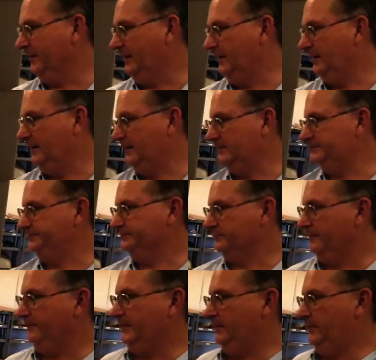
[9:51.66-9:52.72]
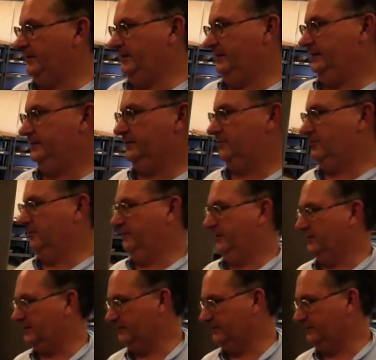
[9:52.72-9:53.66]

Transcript: Okay. Um, but it is a Corvair